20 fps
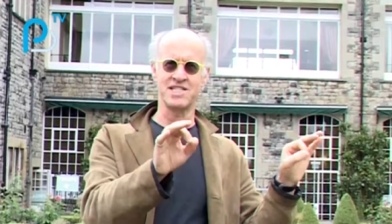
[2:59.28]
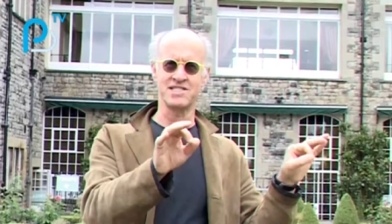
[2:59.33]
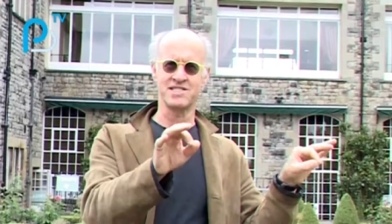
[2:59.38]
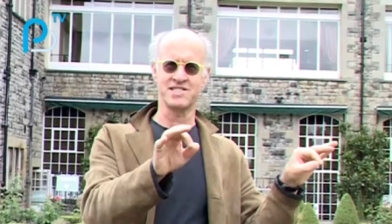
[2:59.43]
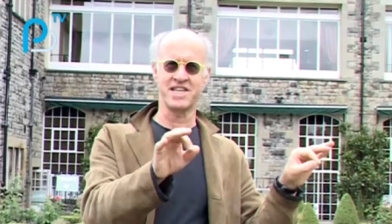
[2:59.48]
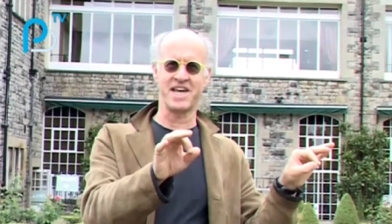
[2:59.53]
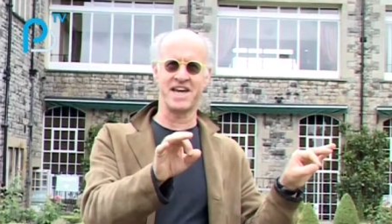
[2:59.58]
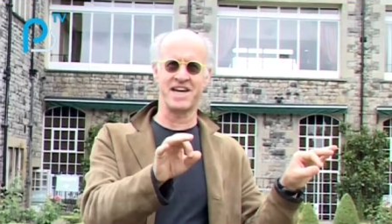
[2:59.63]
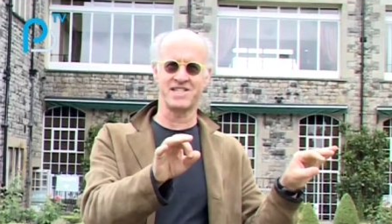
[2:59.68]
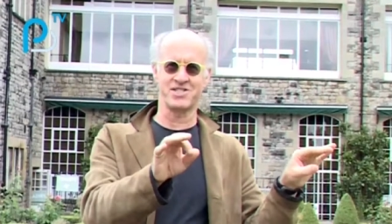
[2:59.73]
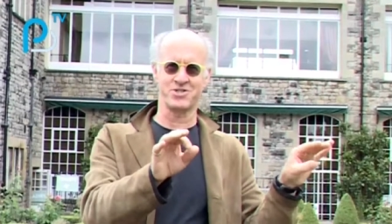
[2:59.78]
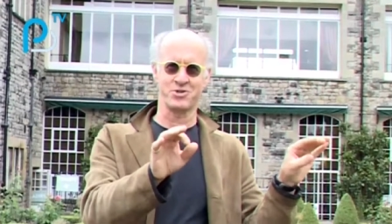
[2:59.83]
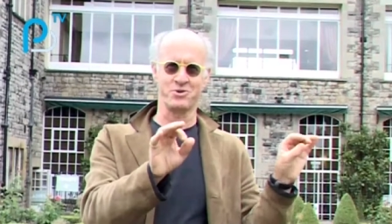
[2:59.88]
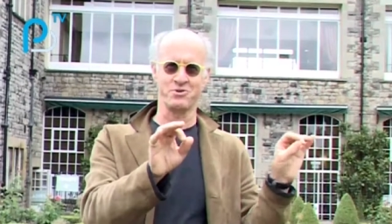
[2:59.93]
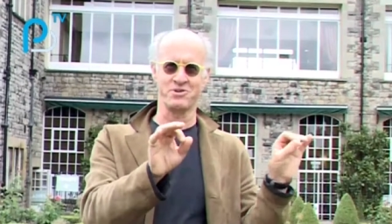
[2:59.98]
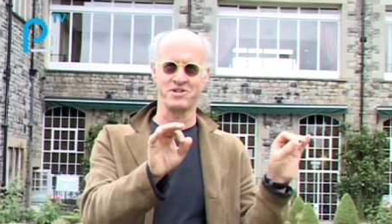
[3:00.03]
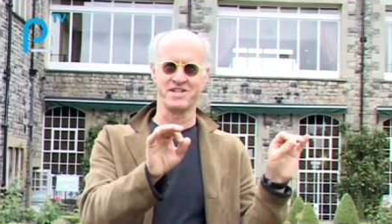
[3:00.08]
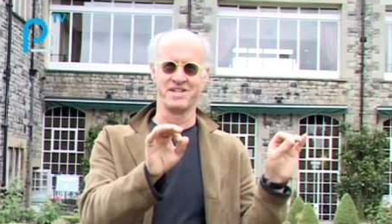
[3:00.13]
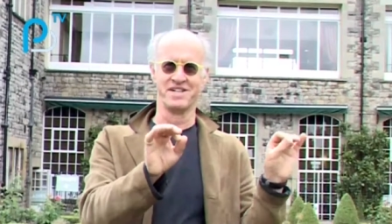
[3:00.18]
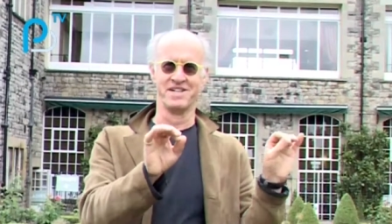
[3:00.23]
insect
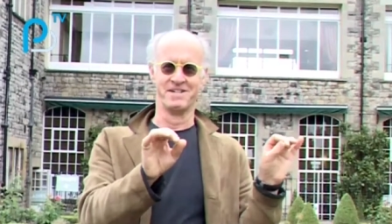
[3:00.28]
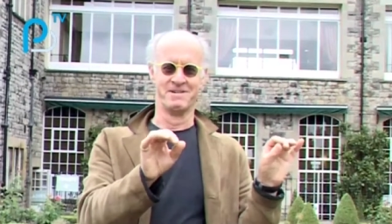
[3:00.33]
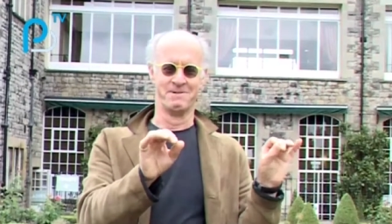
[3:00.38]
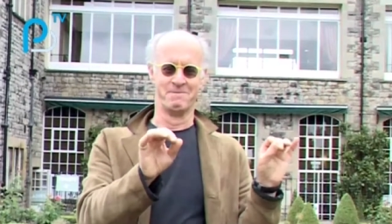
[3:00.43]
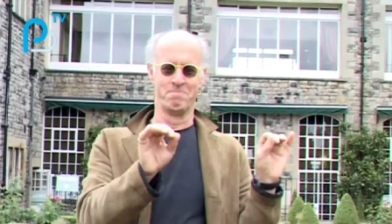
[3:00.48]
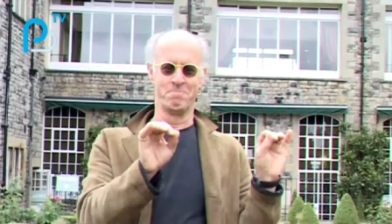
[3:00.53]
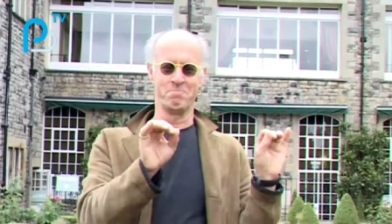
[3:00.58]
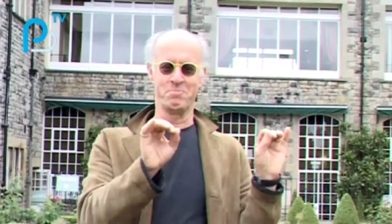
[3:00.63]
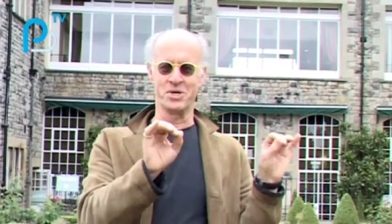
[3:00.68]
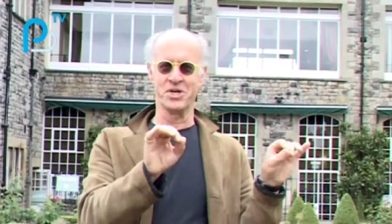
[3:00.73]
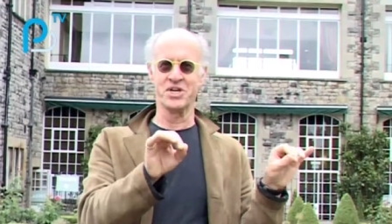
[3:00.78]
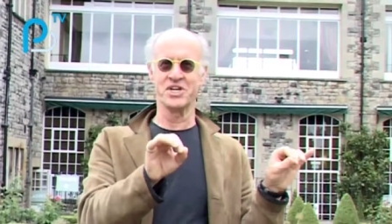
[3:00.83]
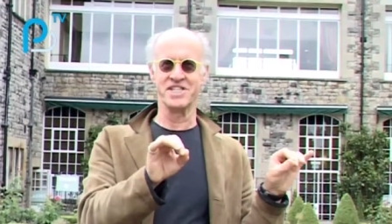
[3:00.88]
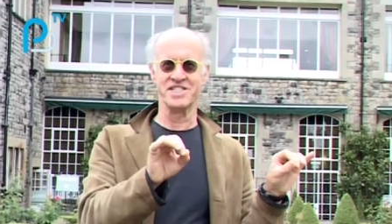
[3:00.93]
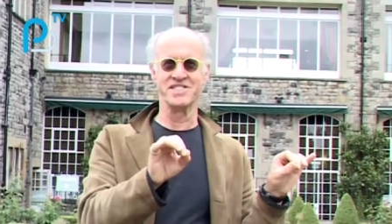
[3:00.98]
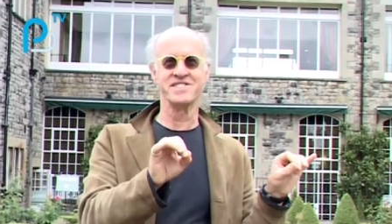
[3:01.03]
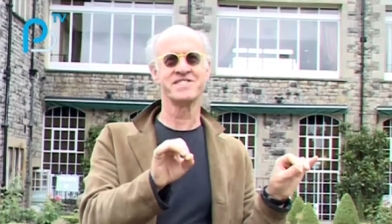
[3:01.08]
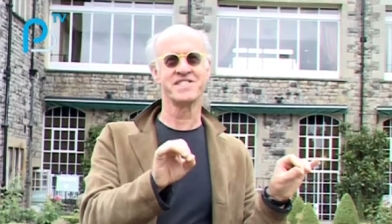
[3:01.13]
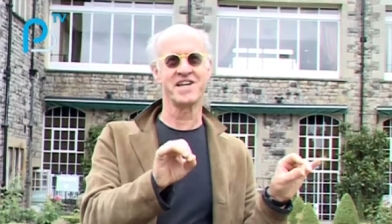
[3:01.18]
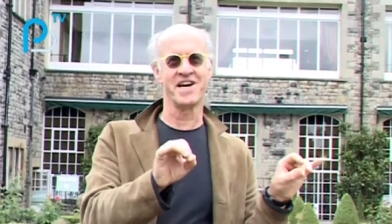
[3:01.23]
or a bird
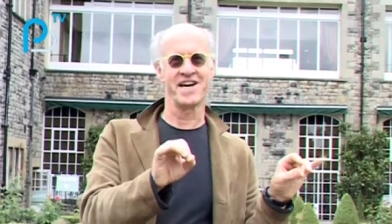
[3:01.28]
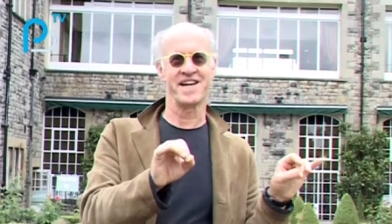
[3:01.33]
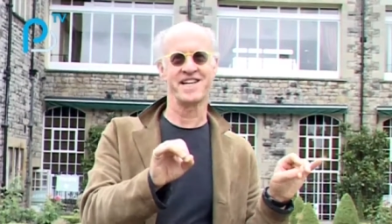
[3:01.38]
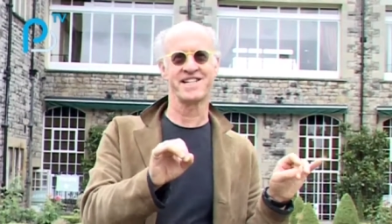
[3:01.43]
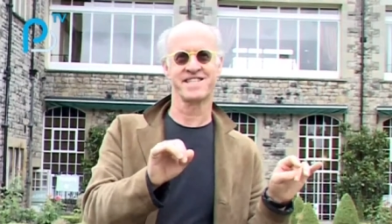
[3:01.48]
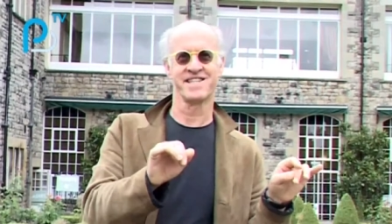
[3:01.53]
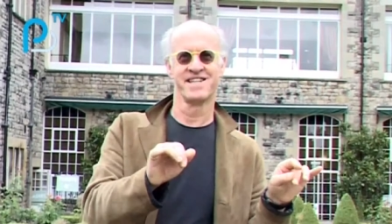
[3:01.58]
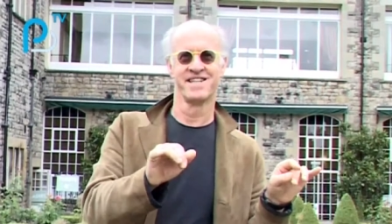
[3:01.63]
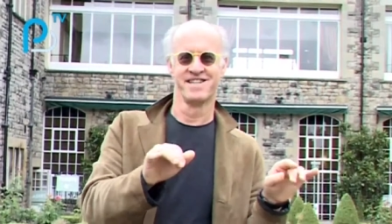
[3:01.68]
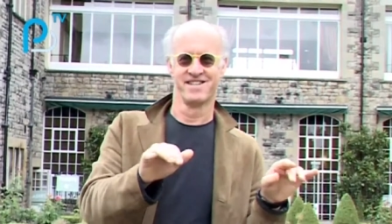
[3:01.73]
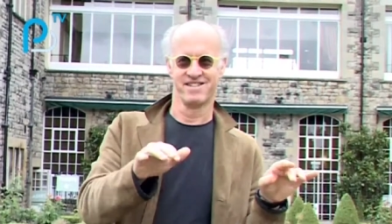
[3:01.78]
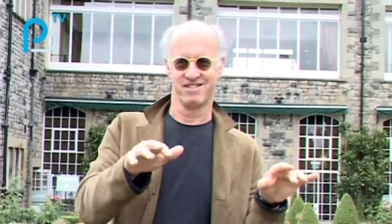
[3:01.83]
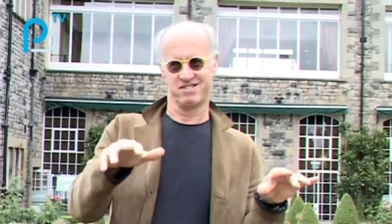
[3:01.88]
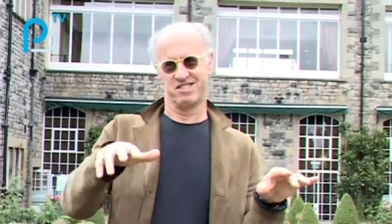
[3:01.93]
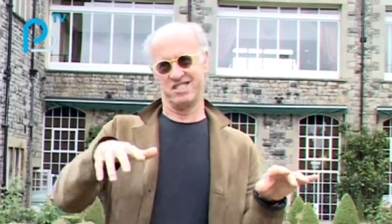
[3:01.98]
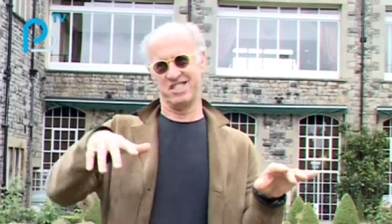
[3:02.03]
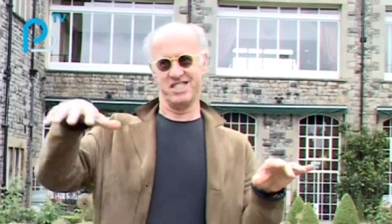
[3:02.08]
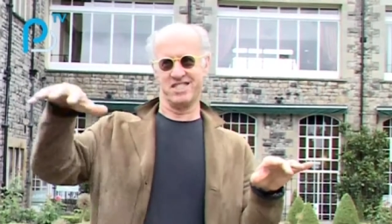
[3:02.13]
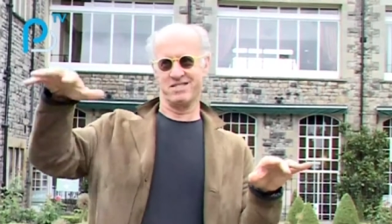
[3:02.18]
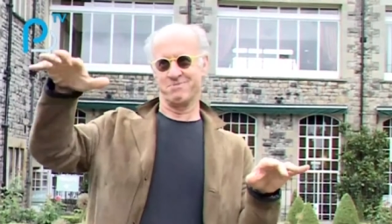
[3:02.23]
in sight.
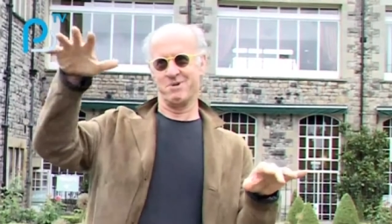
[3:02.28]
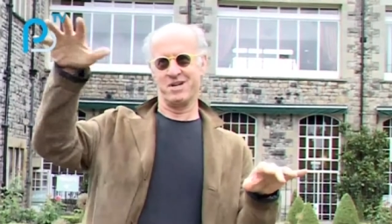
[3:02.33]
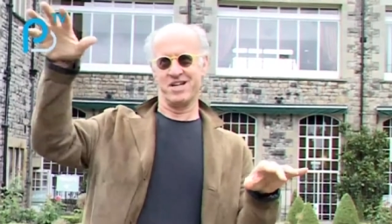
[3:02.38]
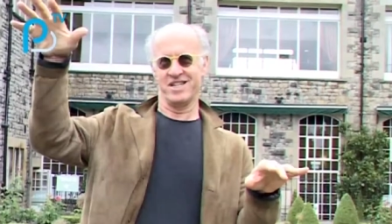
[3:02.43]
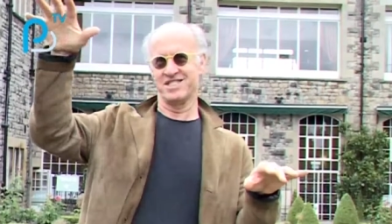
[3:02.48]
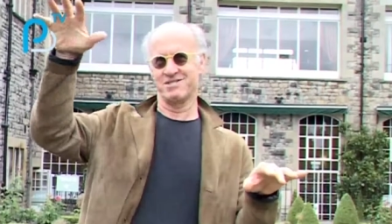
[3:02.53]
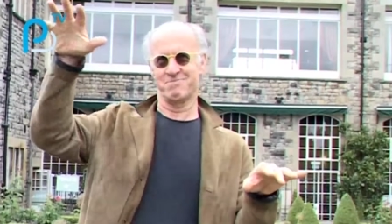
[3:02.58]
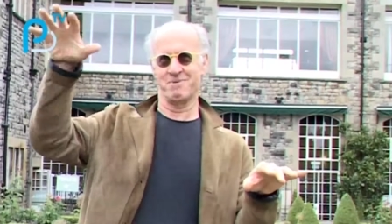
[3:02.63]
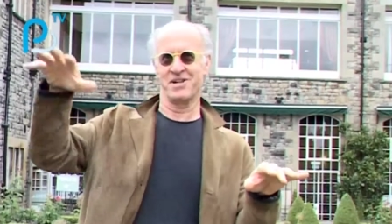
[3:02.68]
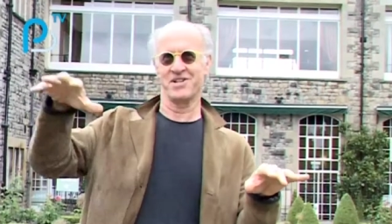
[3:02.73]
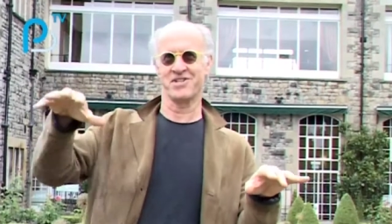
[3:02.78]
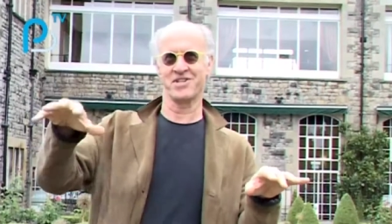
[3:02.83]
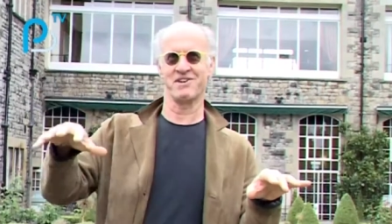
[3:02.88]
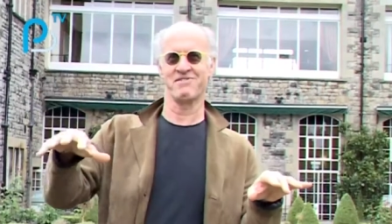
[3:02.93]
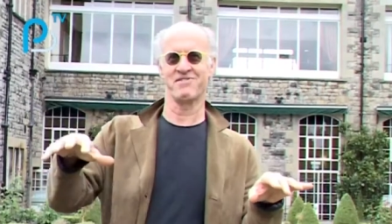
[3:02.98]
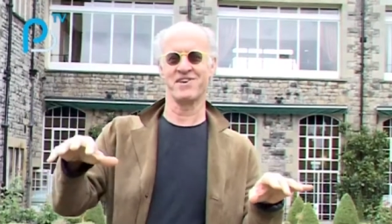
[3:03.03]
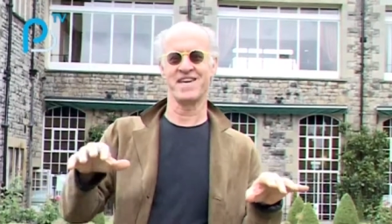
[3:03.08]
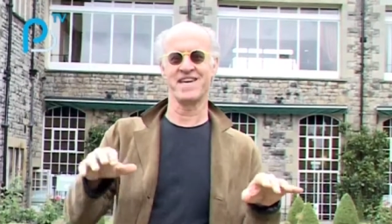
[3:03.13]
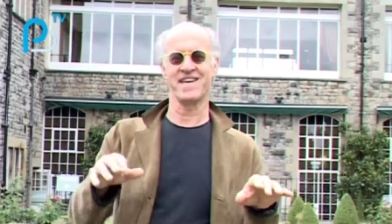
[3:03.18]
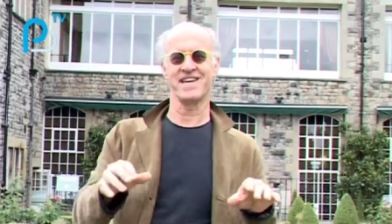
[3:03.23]
Here's my spelt
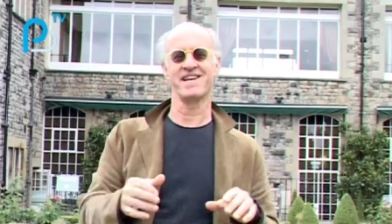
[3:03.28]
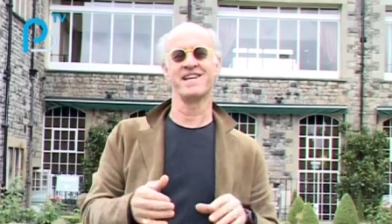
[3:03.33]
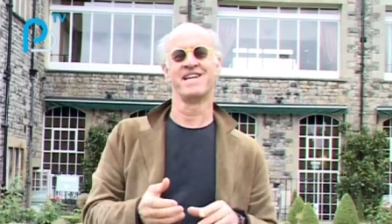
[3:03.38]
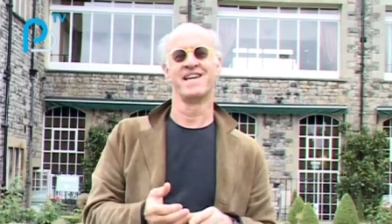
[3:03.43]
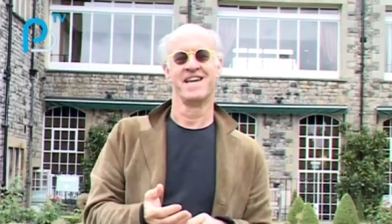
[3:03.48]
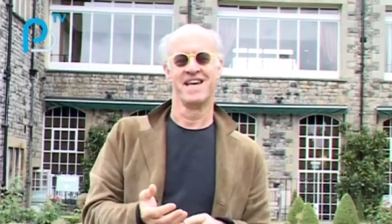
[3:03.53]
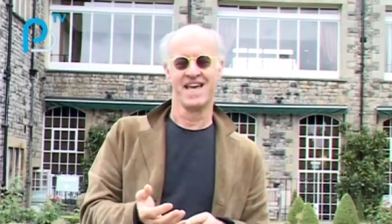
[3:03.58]
over here.